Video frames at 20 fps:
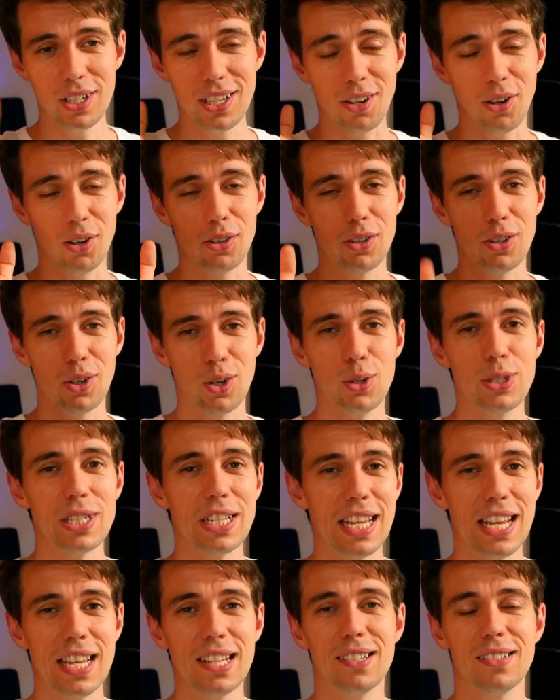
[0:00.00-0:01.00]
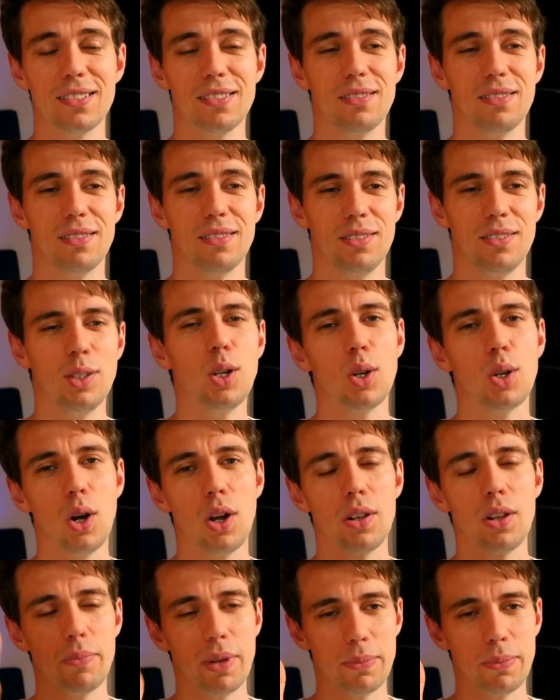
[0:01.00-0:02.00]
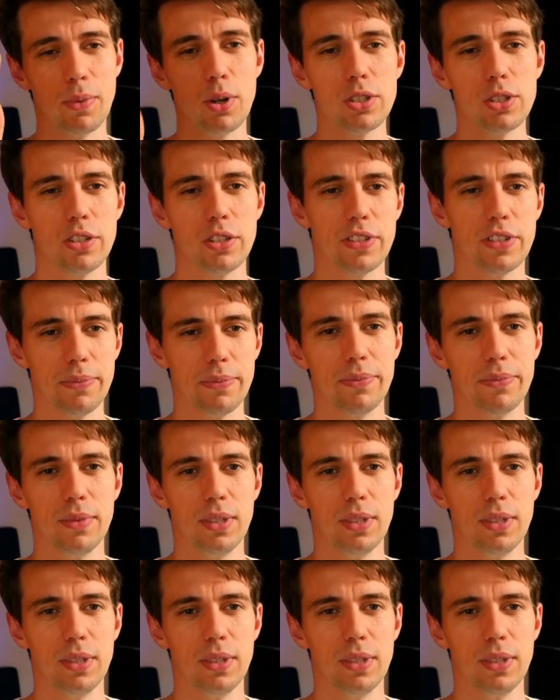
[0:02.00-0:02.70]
they all close at 8. Not all, but most of them.